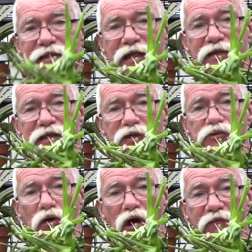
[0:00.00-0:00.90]
did
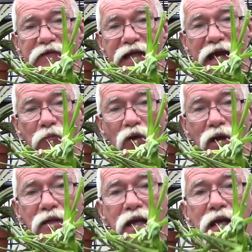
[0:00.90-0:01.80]
this off
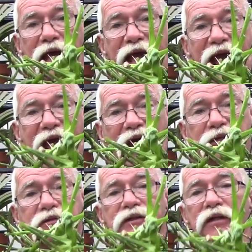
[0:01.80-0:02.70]
camera,
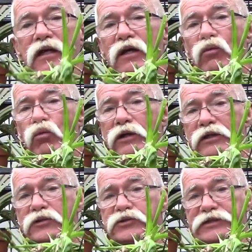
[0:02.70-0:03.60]
and we're
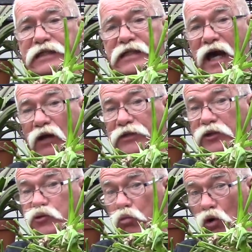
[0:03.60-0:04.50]
going to see how
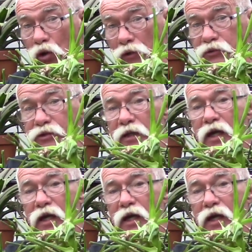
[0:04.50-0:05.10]
this works.